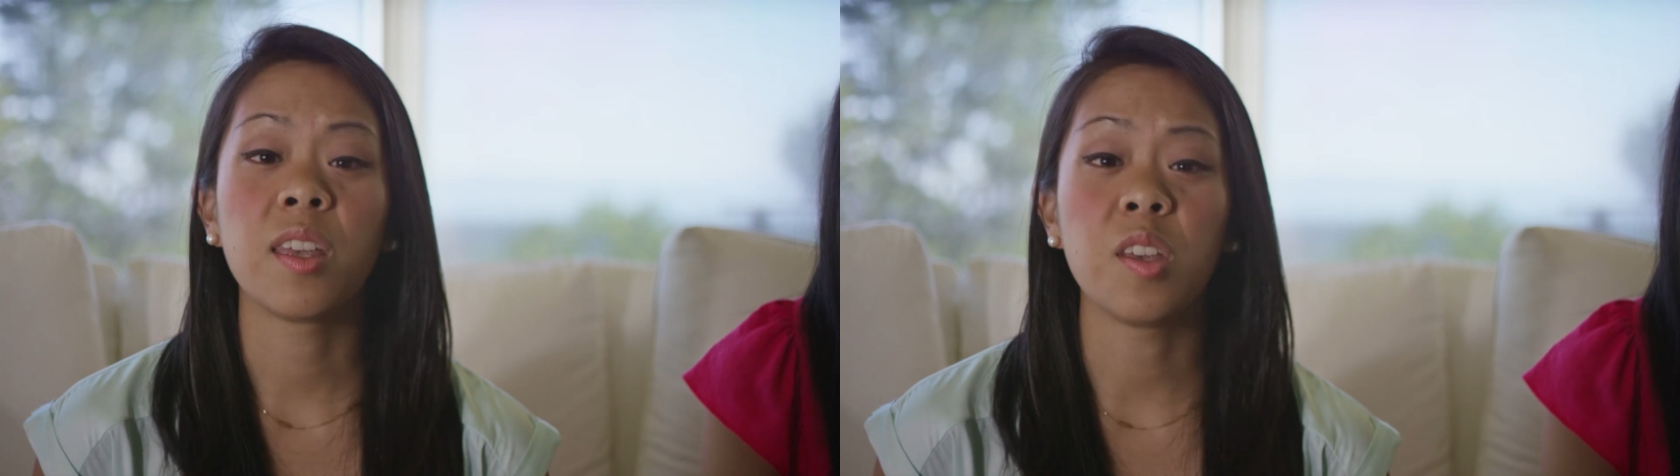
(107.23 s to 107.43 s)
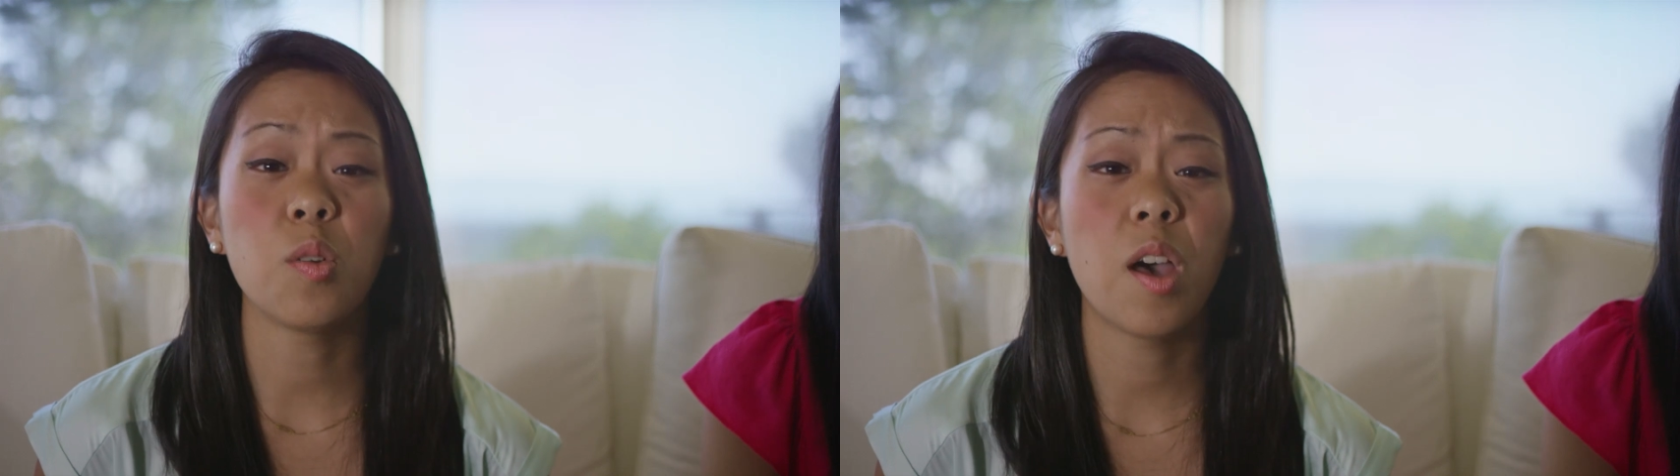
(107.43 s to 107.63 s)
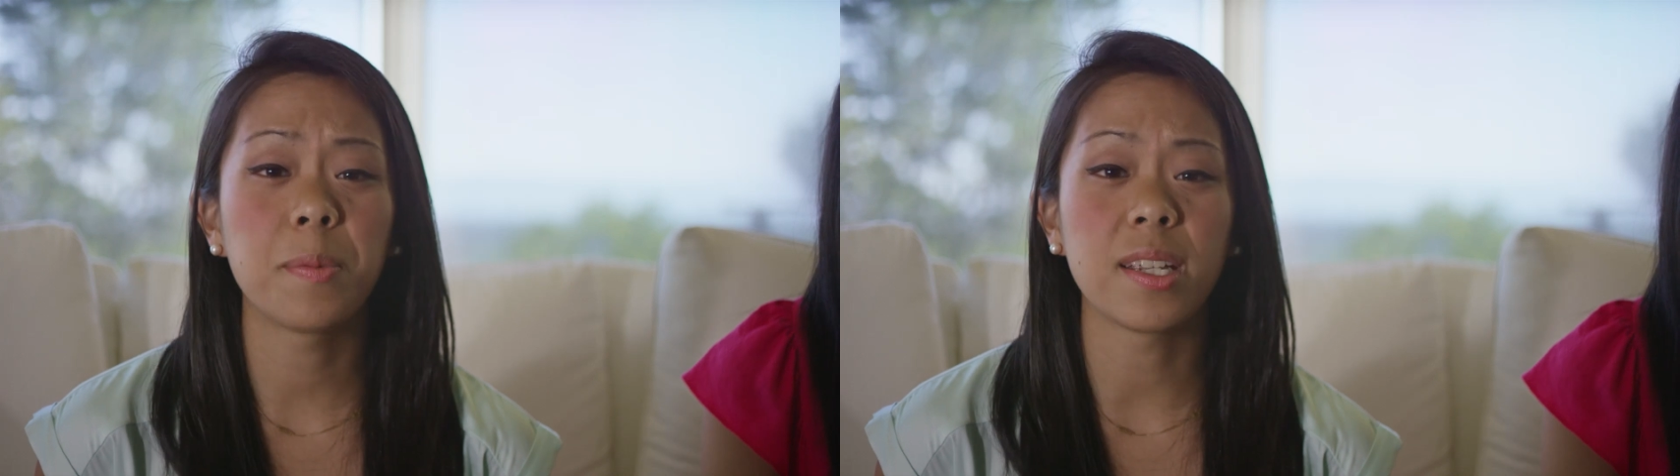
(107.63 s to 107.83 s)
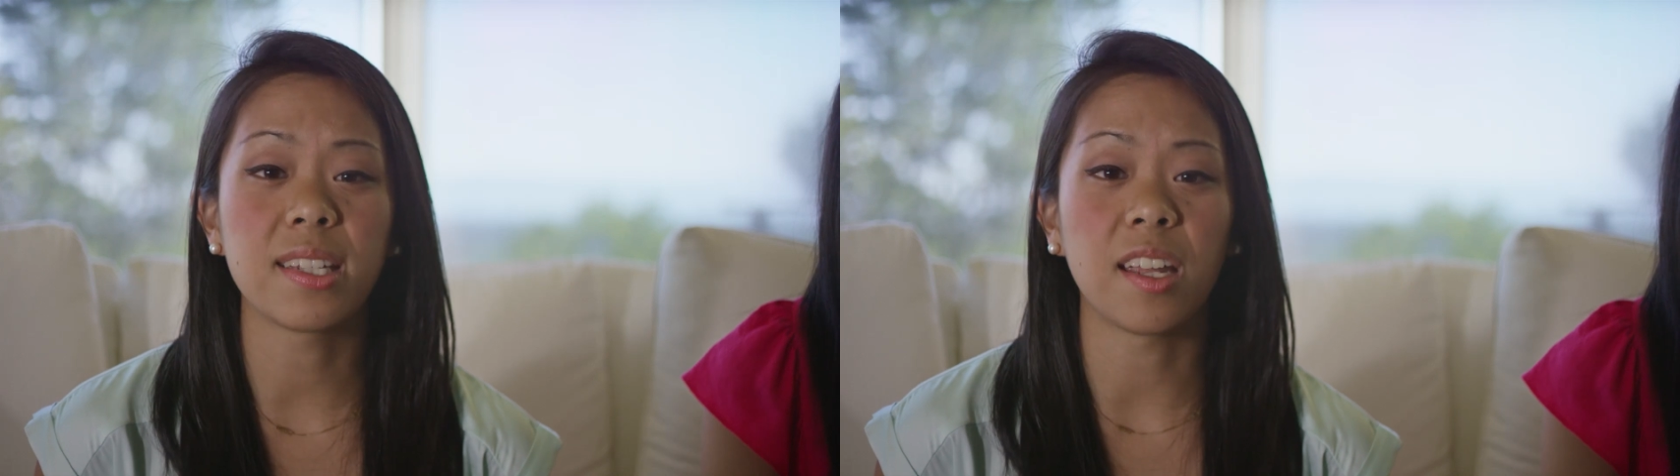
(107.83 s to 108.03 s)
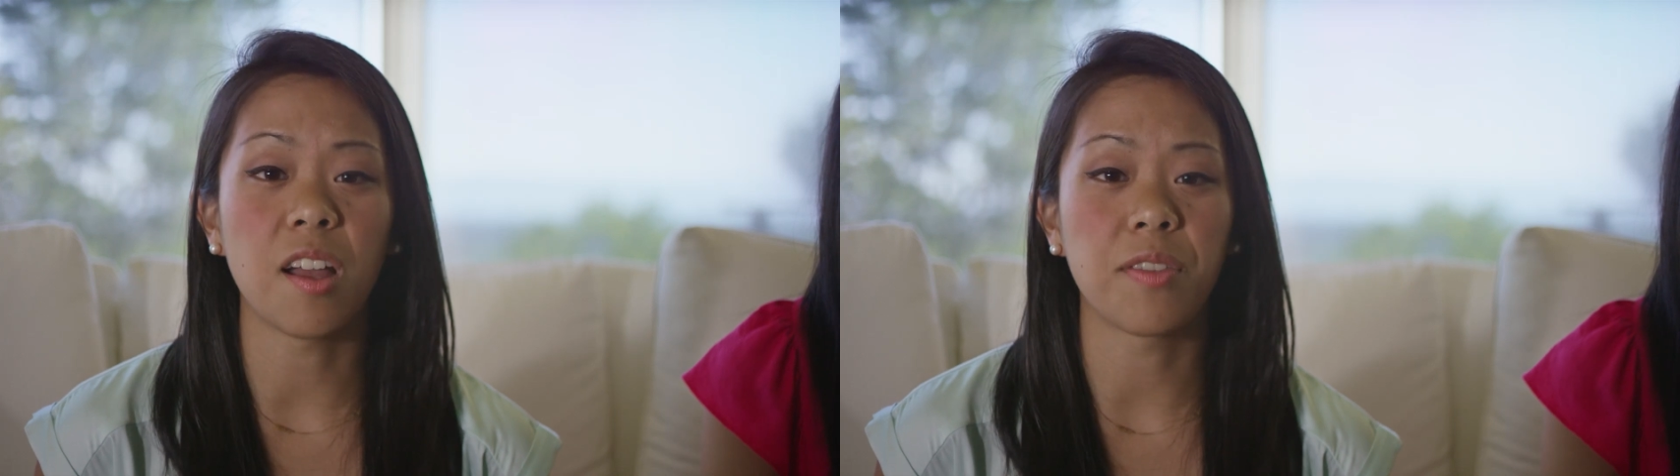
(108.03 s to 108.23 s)
You helped us
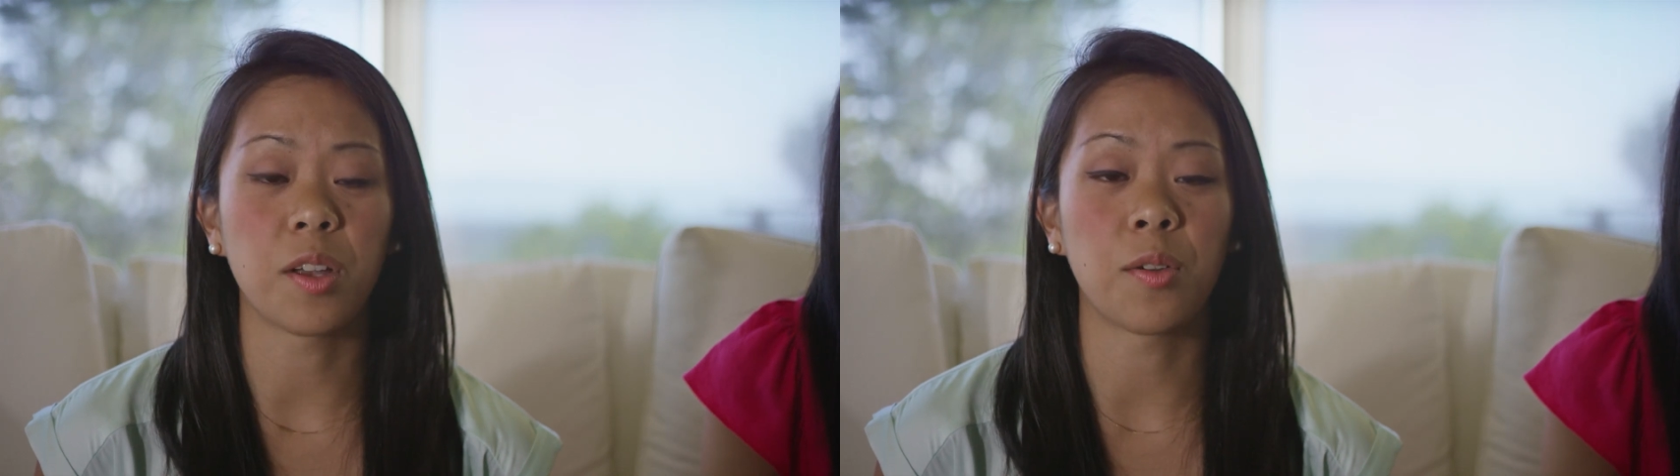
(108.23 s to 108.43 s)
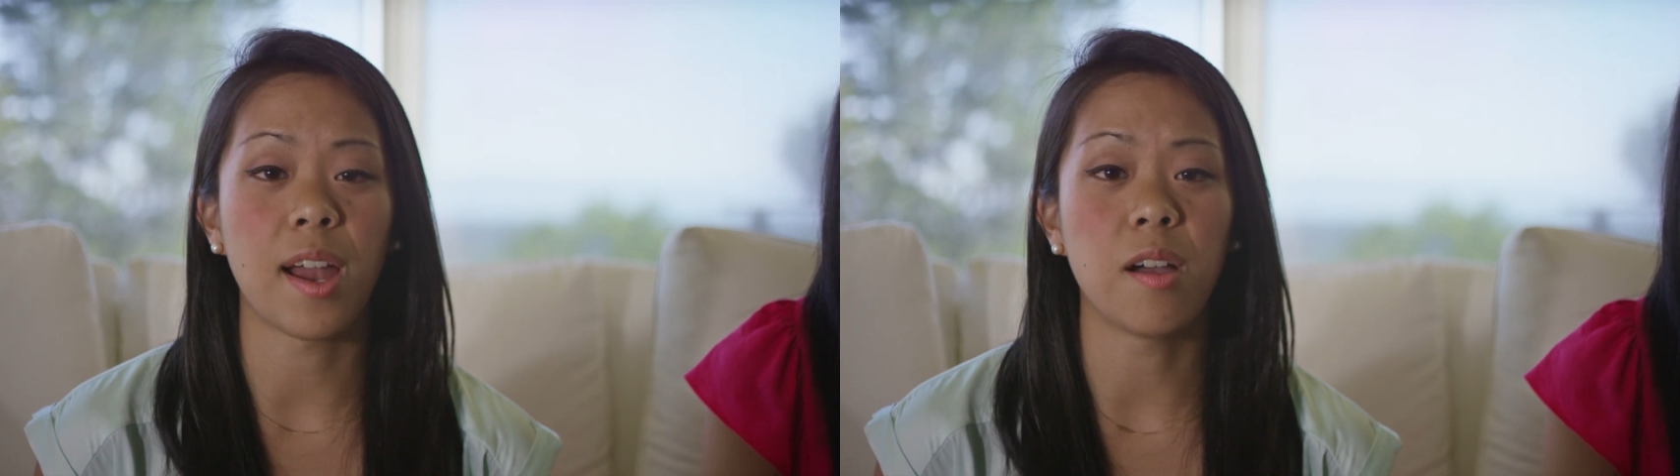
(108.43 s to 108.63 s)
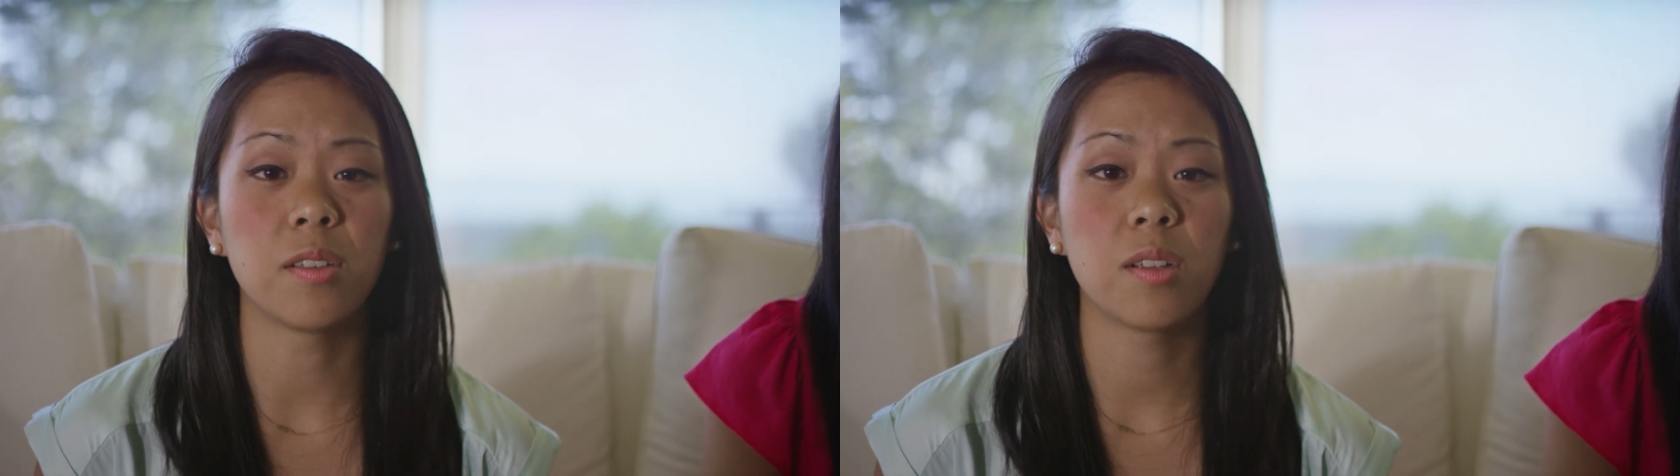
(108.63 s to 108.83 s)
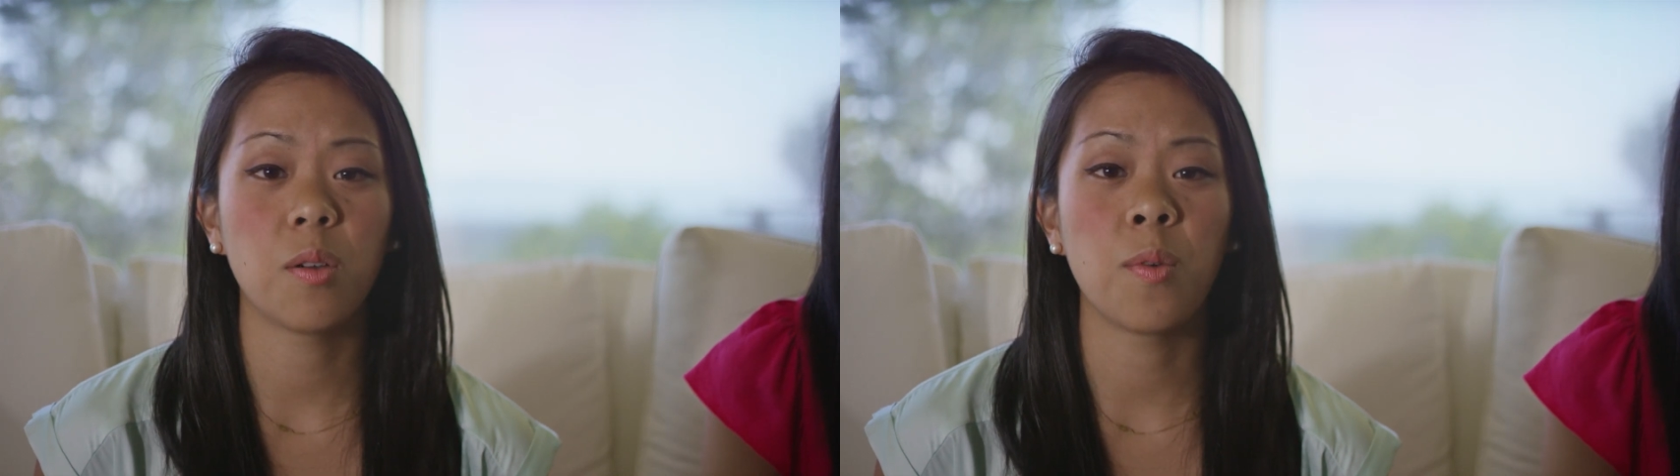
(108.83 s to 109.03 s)
get off the ground.